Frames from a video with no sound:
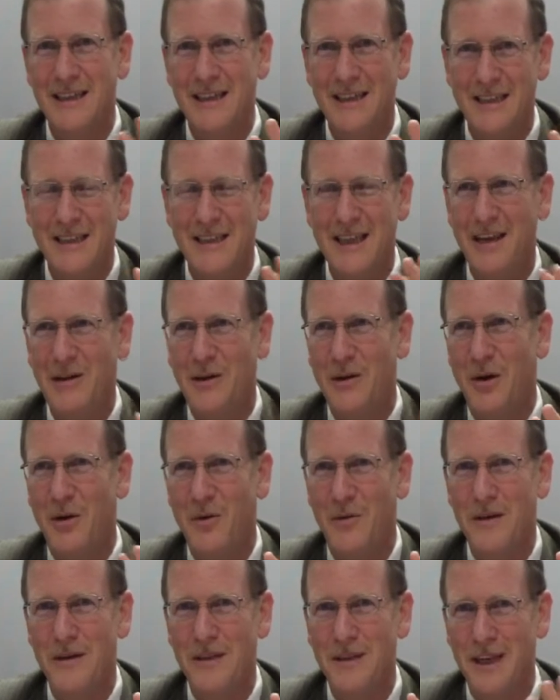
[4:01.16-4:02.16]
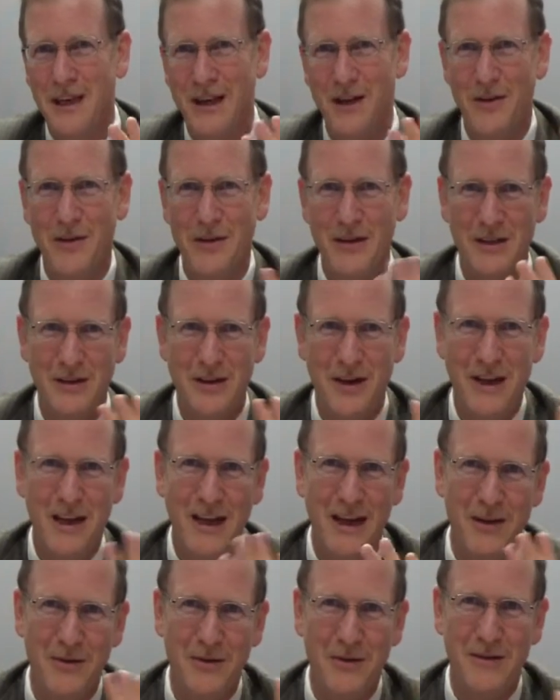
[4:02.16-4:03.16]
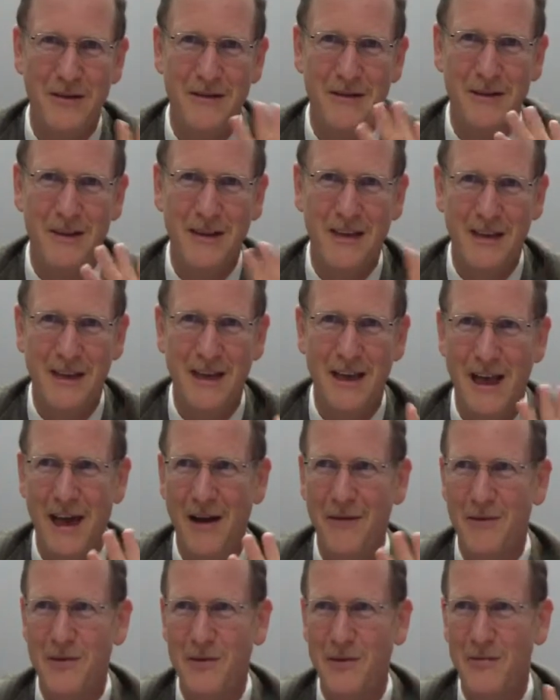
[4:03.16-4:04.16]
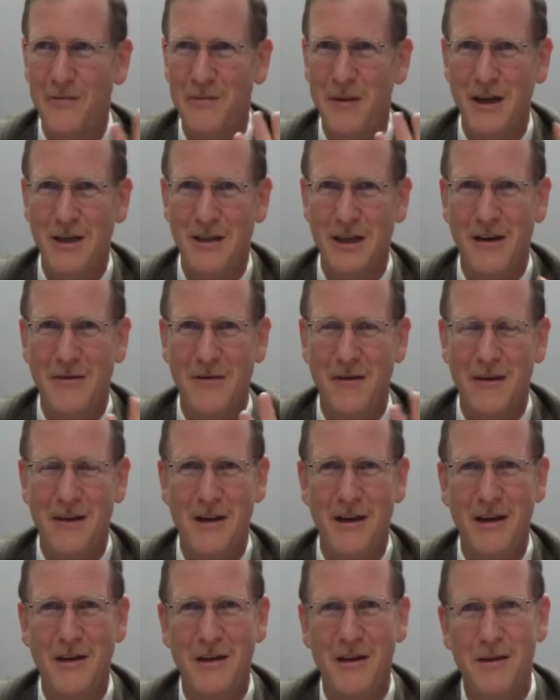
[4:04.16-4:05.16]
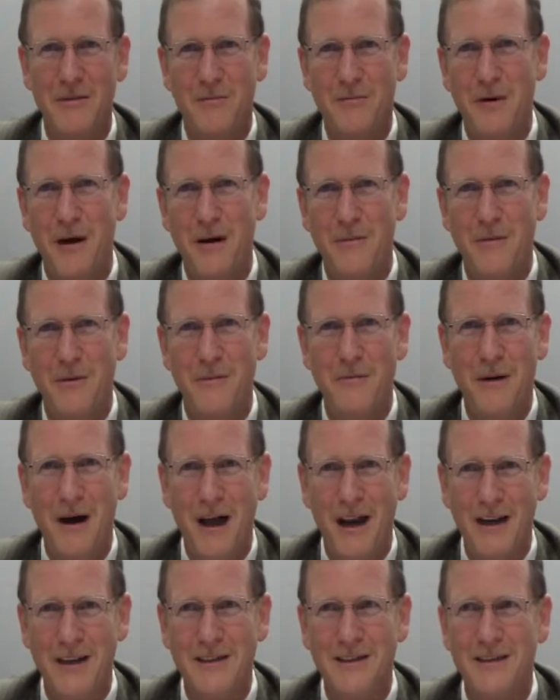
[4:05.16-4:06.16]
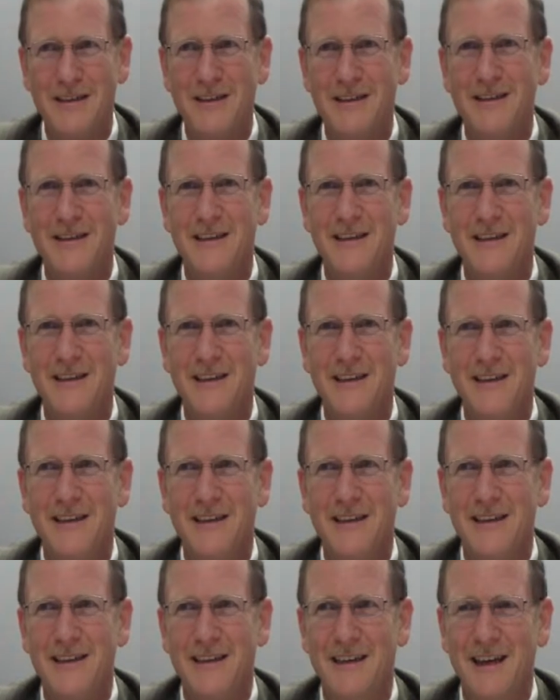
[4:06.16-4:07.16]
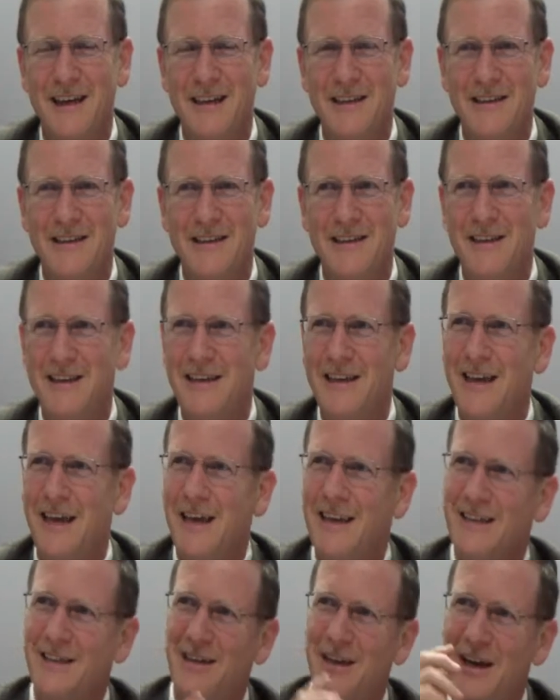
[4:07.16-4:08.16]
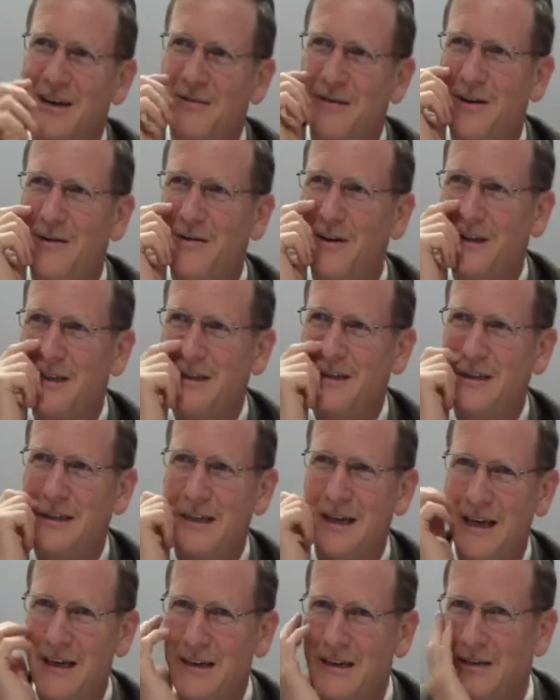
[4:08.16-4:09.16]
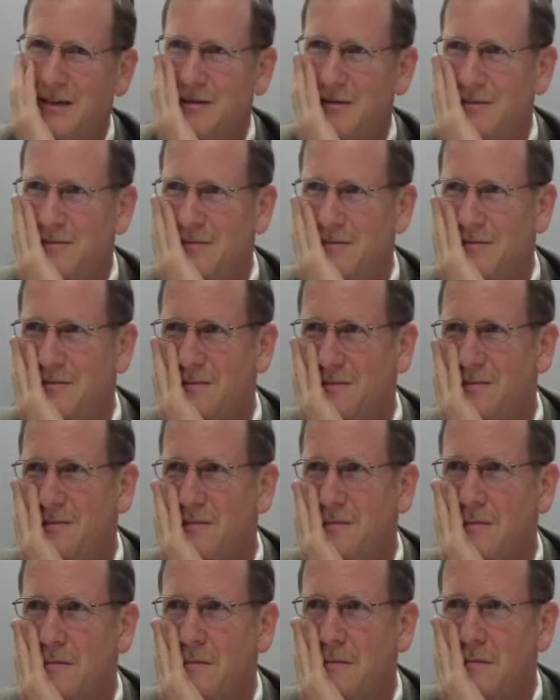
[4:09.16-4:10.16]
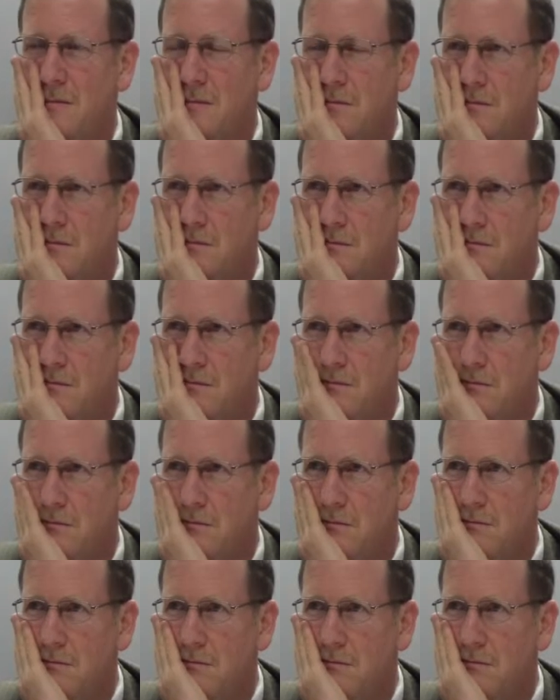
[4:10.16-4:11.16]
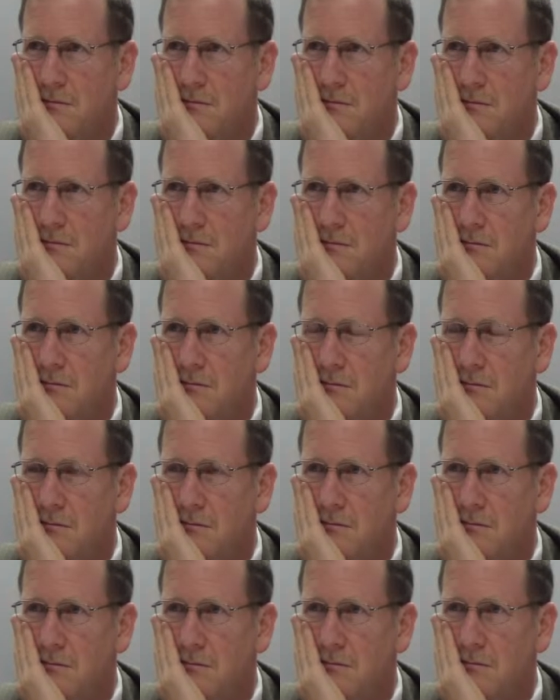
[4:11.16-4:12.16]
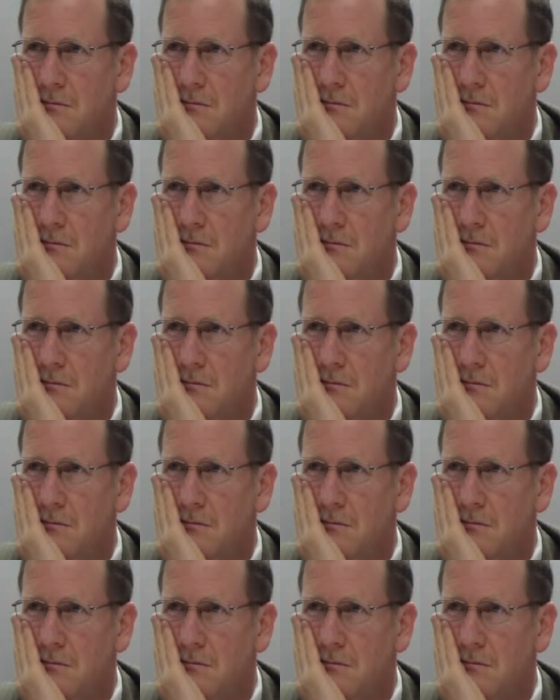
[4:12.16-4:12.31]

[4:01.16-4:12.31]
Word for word: it's not always healthy. So in other words, you have to measure everything in proper balance. yeah, I see. You have a question. You always have to make sure that the body get a time to recover,